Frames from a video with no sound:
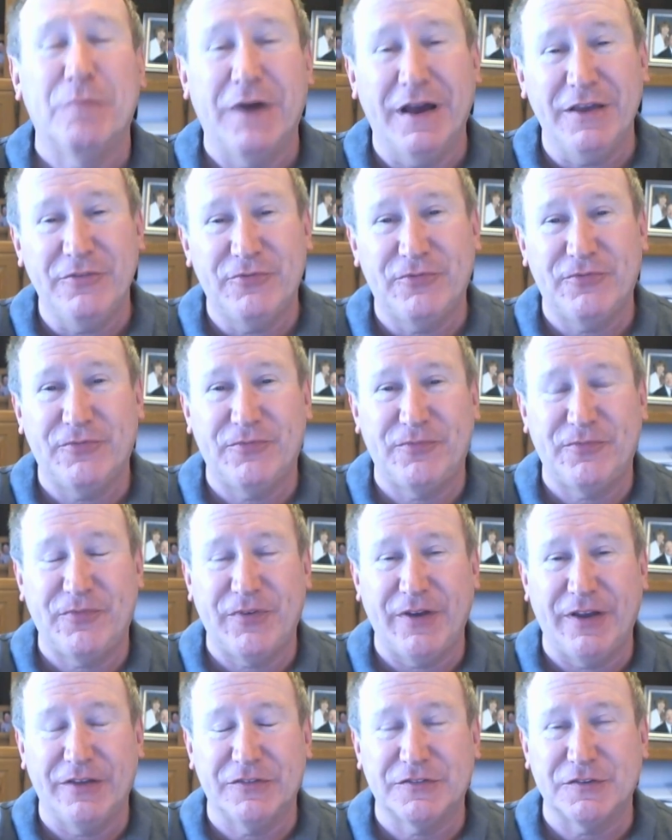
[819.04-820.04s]

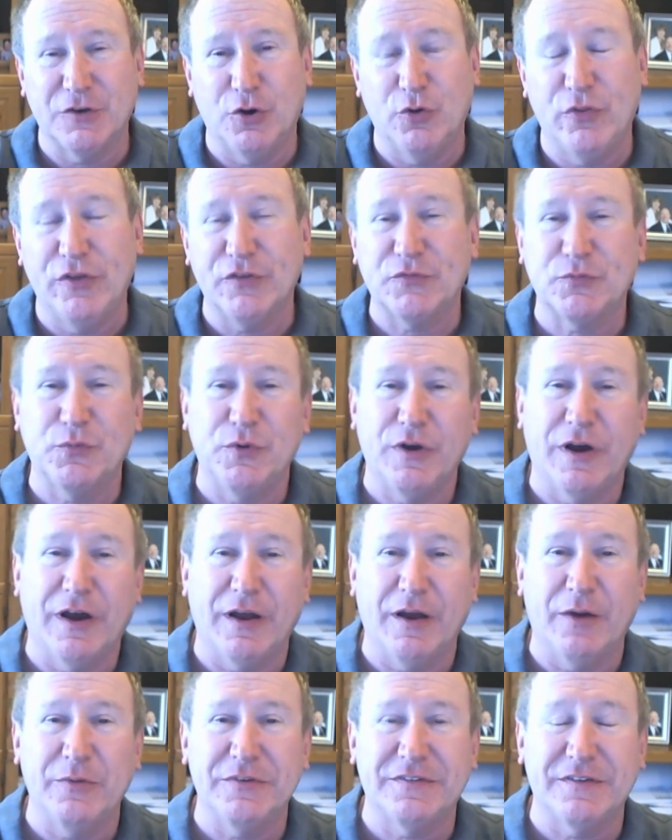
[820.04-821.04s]

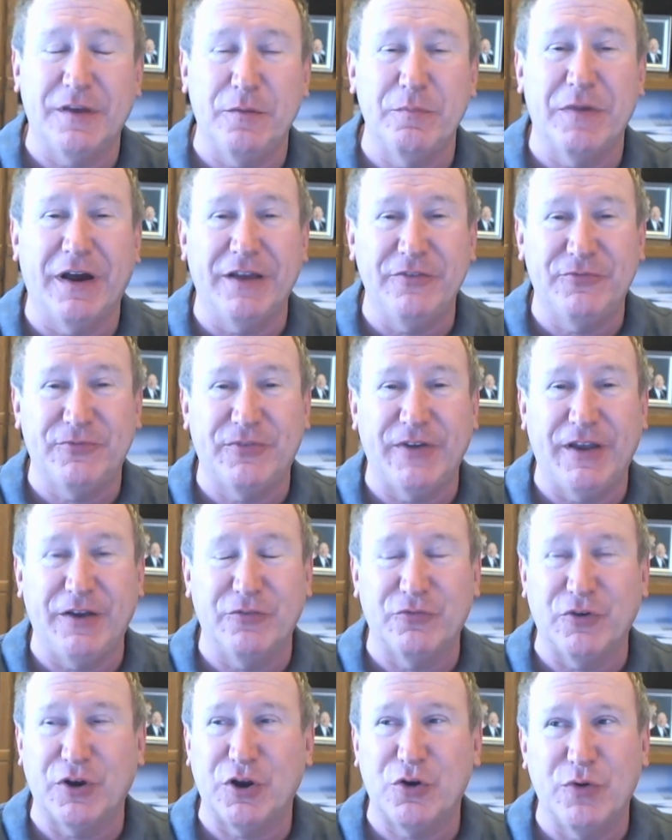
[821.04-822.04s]
would say my
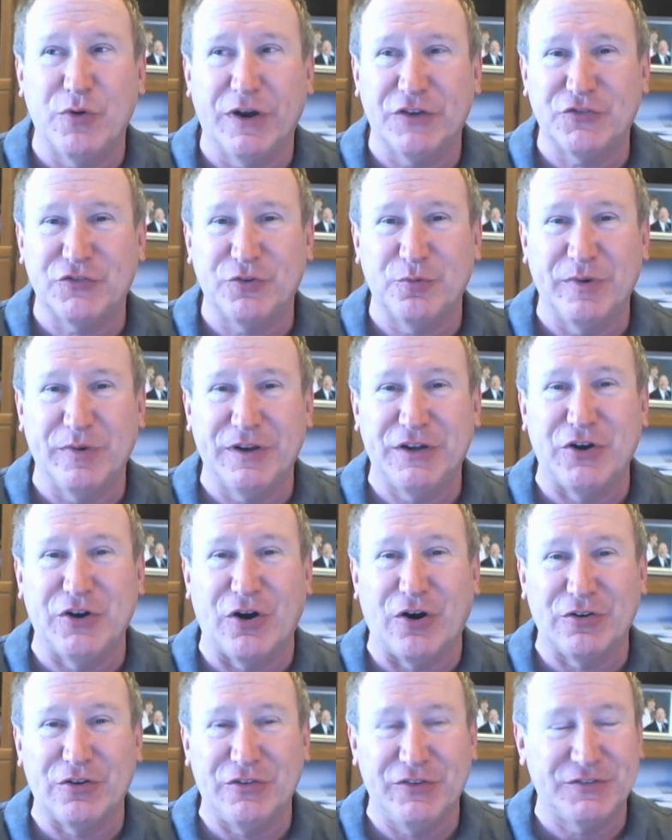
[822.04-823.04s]
favorite question,
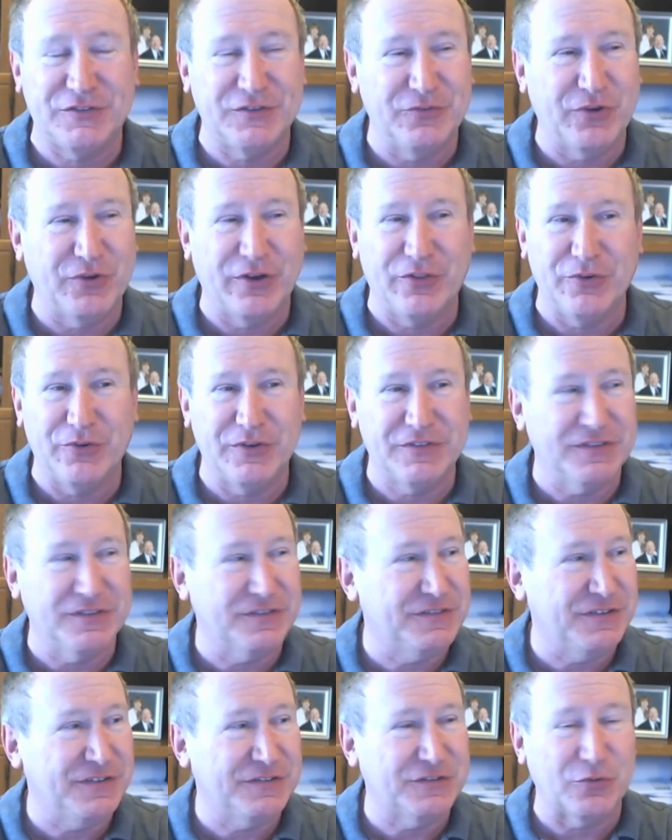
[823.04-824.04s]
regardless of whether it's
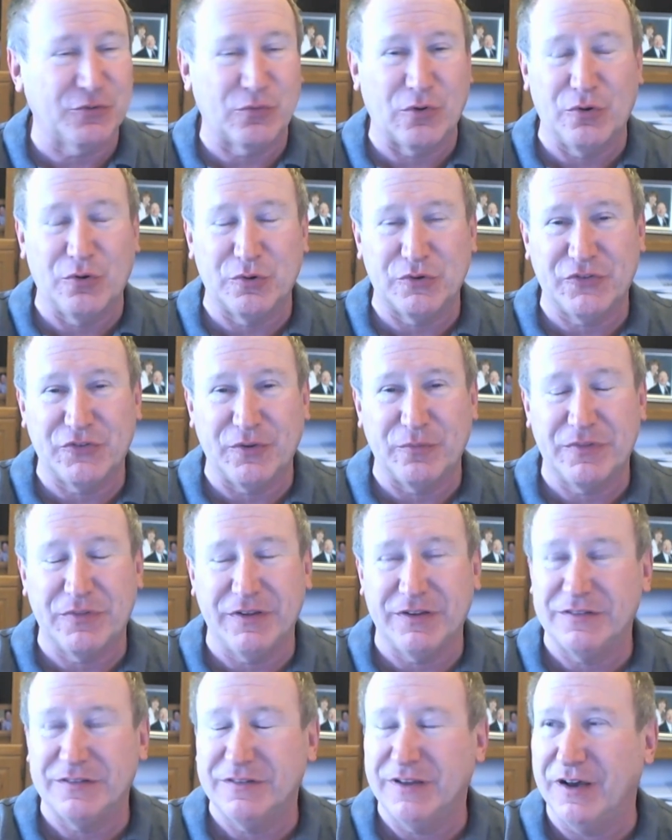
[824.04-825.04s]
a CISO role or
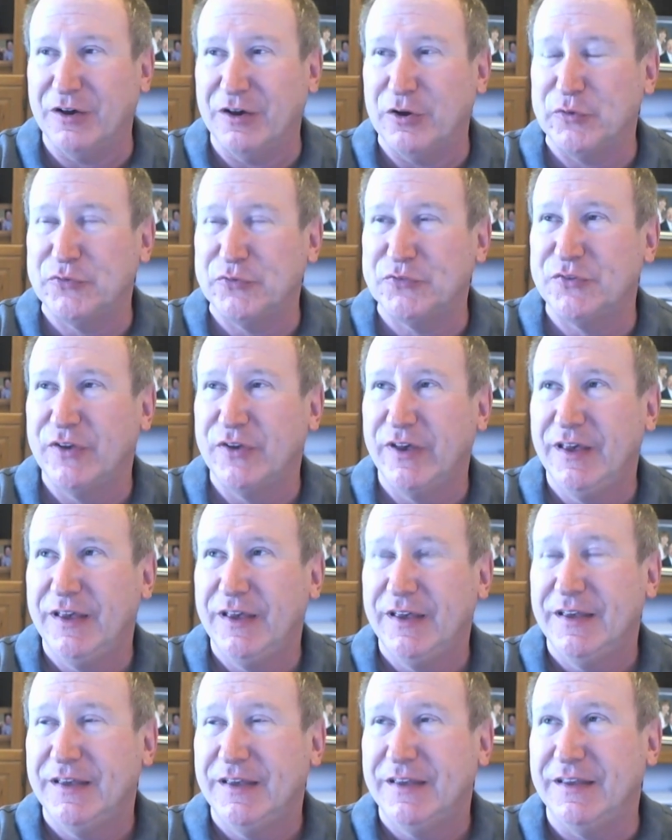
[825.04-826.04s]
something else,
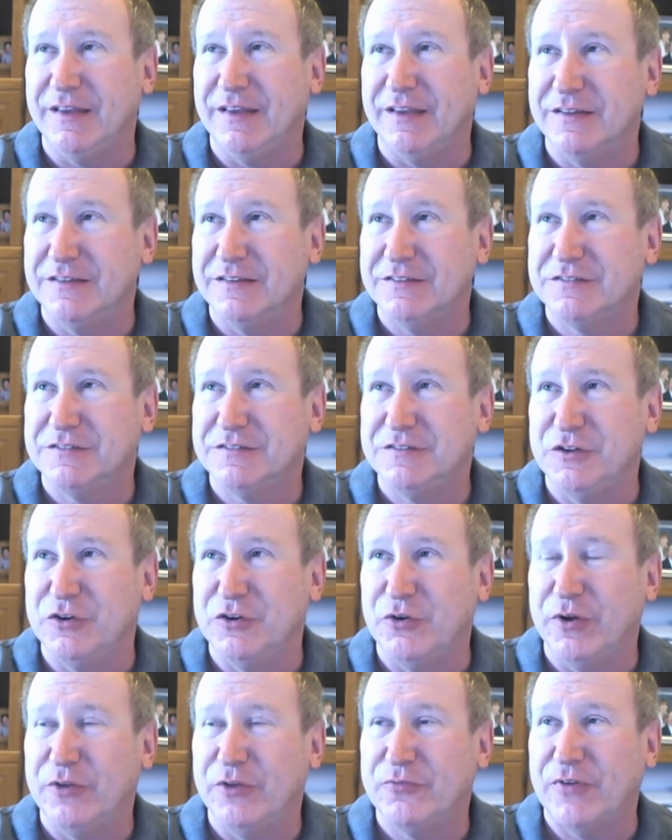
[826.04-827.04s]
is,
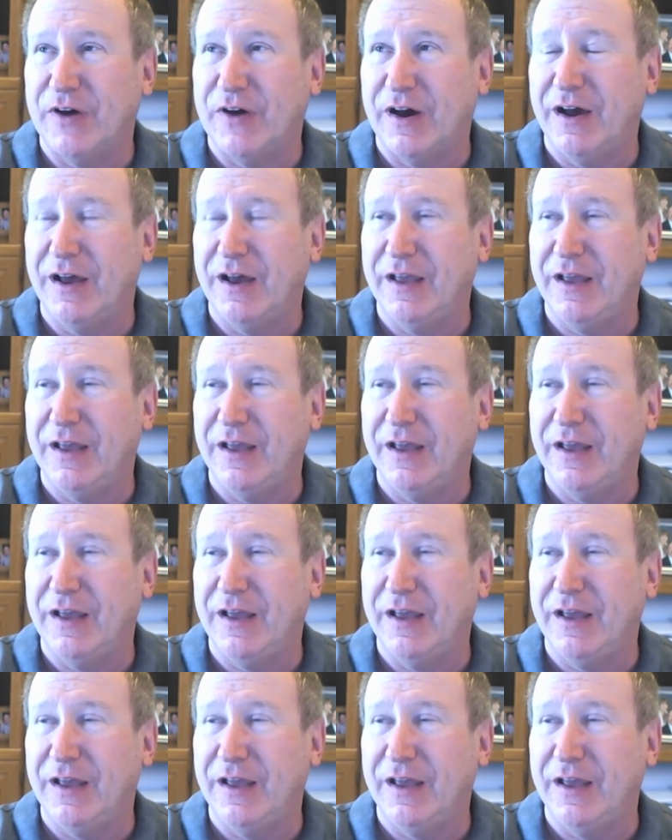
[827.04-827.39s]
if